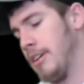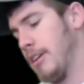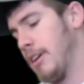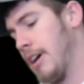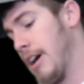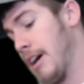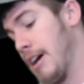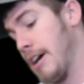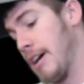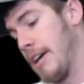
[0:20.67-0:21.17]

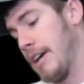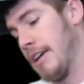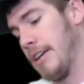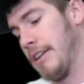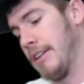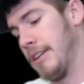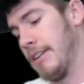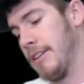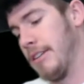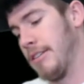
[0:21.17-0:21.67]

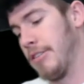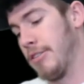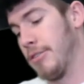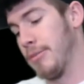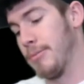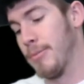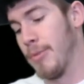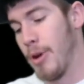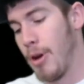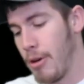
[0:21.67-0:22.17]
And
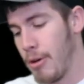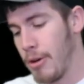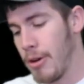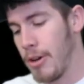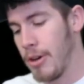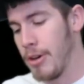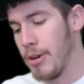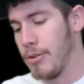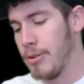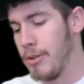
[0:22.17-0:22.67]

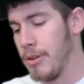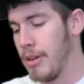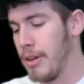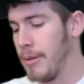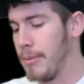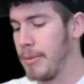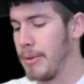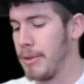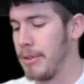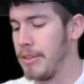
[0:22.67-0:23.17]

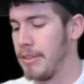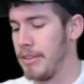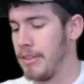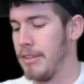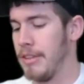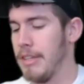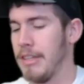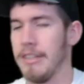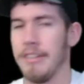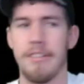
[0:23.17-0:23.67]
tomorrow,
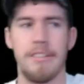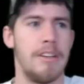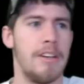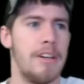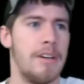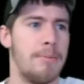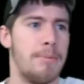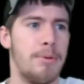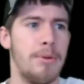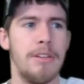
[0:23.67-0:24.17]
it's
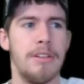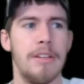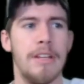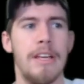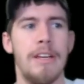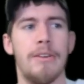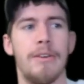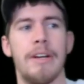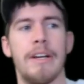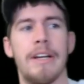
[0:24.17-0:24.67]
pretty
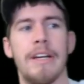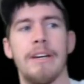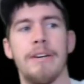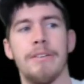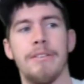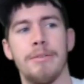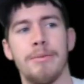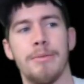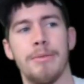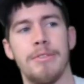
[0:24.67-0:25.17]
late right now. It's
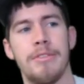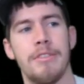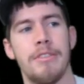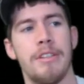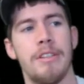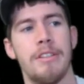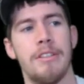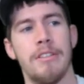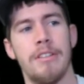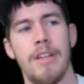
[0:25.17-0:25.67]

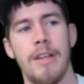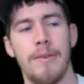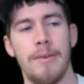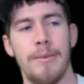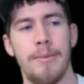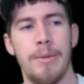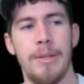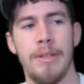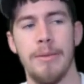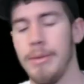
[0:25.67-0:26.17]
11
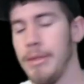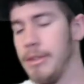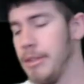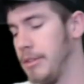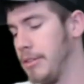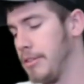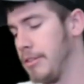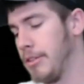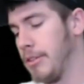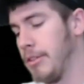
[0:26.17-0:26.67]
p.m. here,
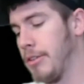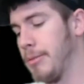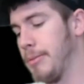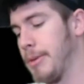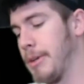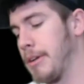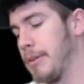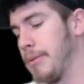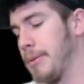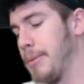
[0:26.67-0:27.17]
so I'm
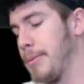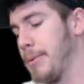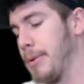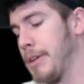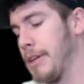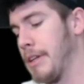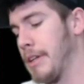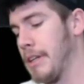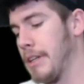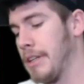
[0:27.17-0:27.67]
not gonna be
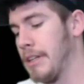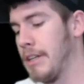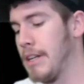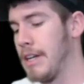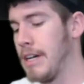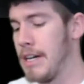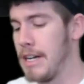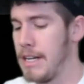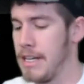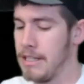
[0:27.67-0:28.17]
putting it in
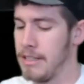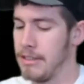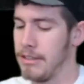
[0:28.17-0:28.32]
tonight.